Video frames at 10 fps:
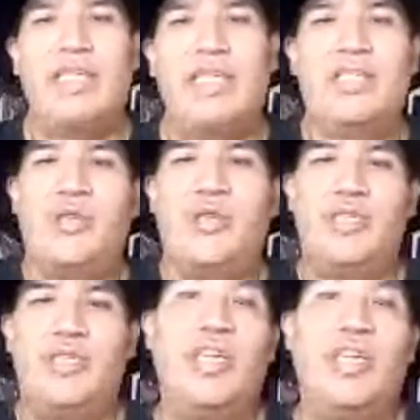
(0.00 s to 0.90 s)
Yes,
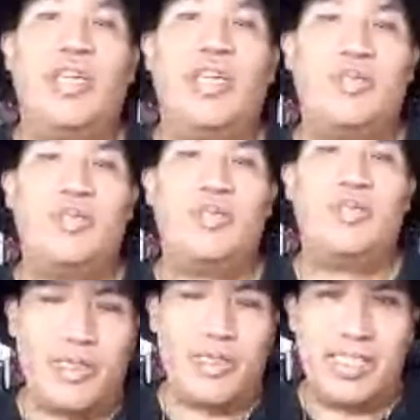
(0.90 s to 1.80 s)
Chris, it does depend on
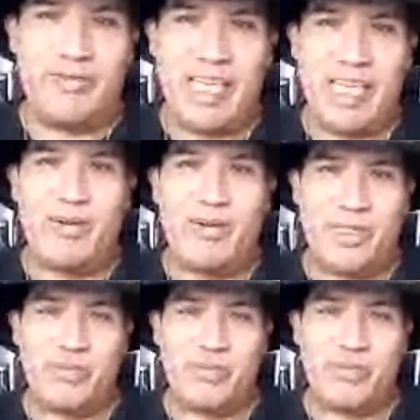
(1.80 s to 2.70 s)
the size of the animal,
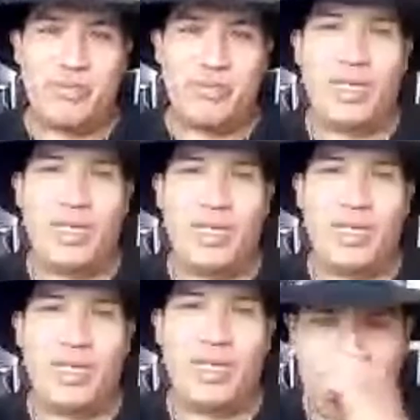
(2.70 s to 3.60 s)
because those bigger ones,
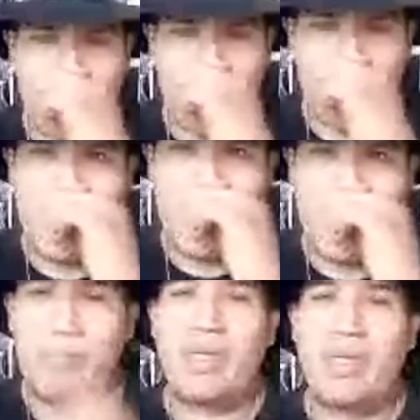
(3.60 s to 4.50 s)
they can
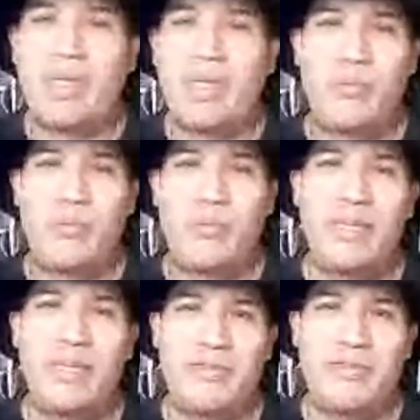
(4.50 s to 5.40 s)
really
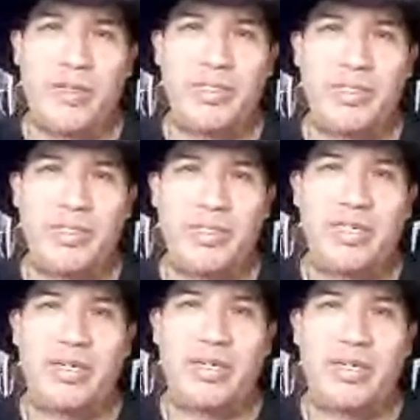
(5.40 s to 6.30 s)
get up to 40 to
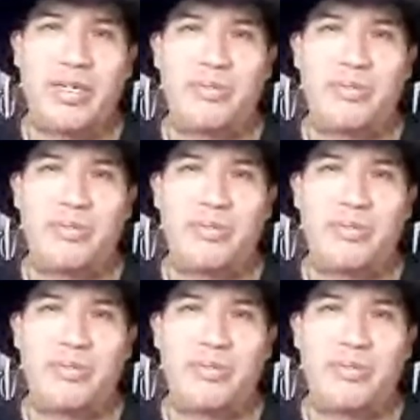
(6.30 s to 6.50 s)
60 yards.